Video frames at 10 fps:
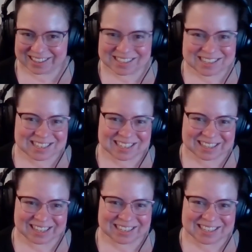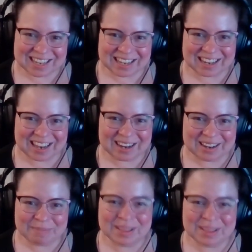that's it.
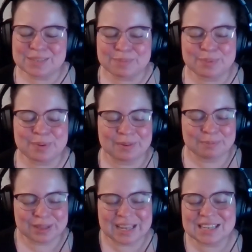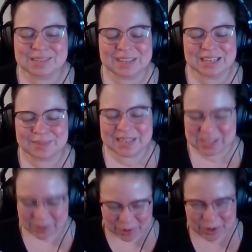And please
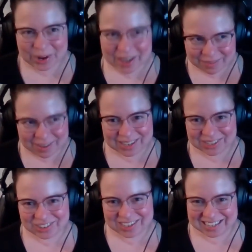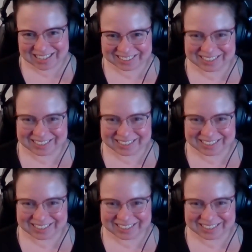order Jefa in training.